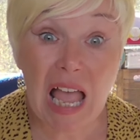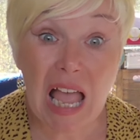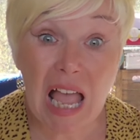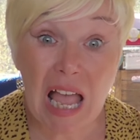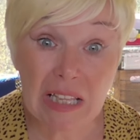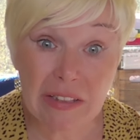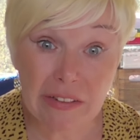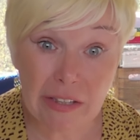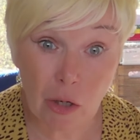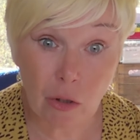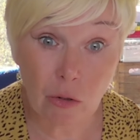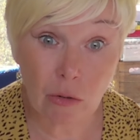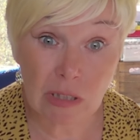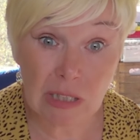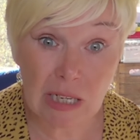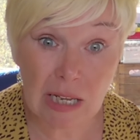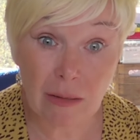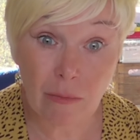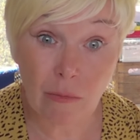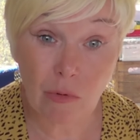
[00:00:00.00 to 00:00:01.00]
And the old
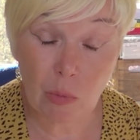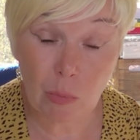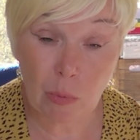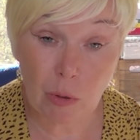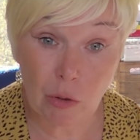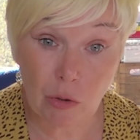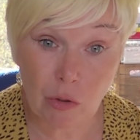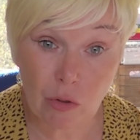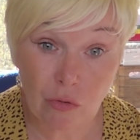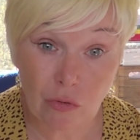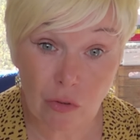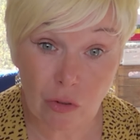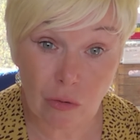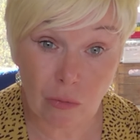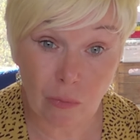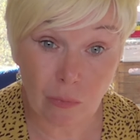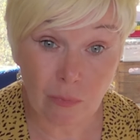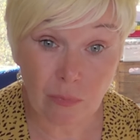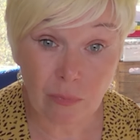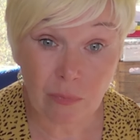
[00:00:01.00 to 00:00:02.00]
town was beautiful.
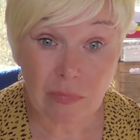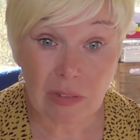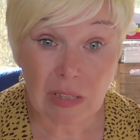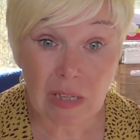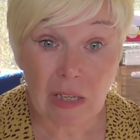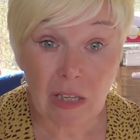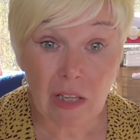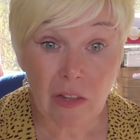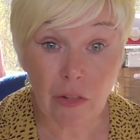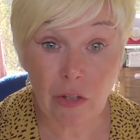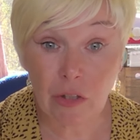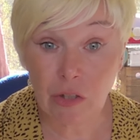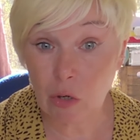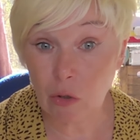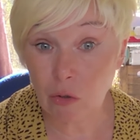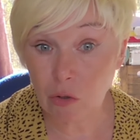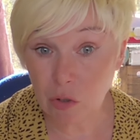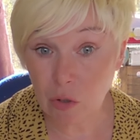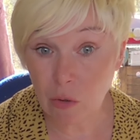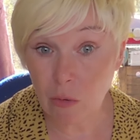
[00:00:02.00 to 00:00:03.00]
There's
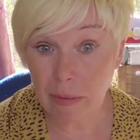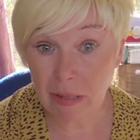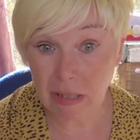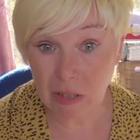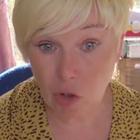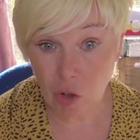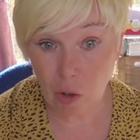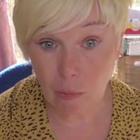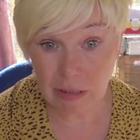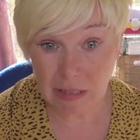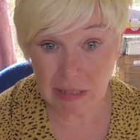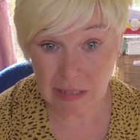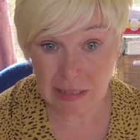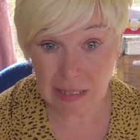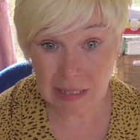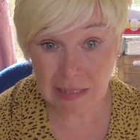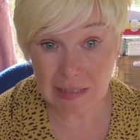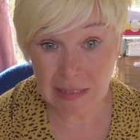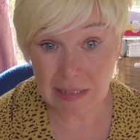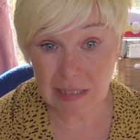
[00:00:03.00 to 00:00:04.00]
also a big shopping
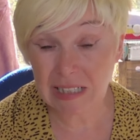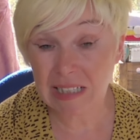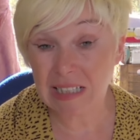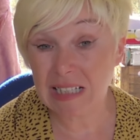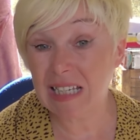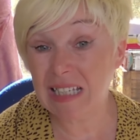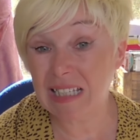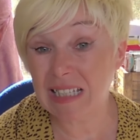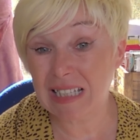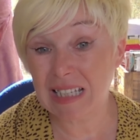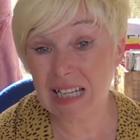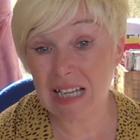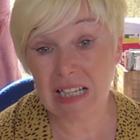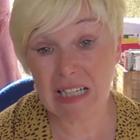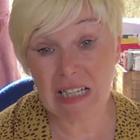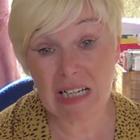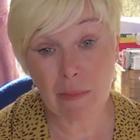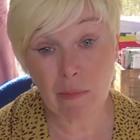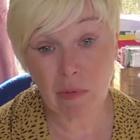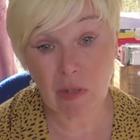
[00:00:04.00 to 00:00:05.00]
centre because it
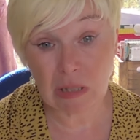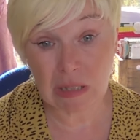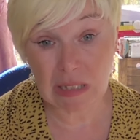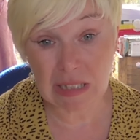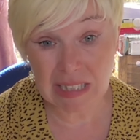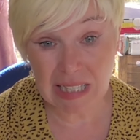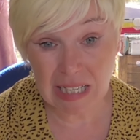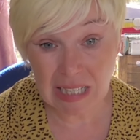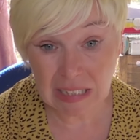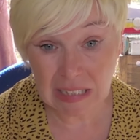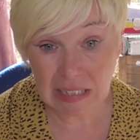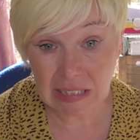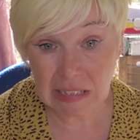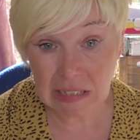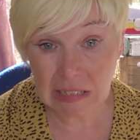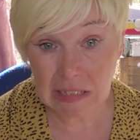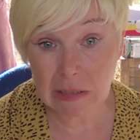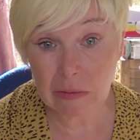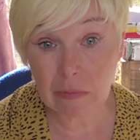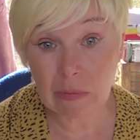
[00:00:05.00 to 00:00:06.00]
started absolutely tanking it
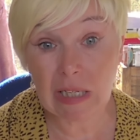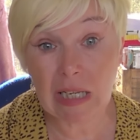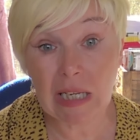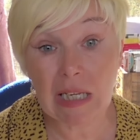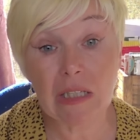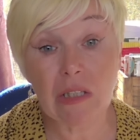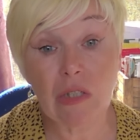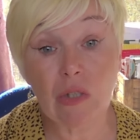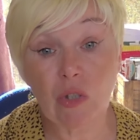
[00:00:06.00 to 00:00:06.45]
down again.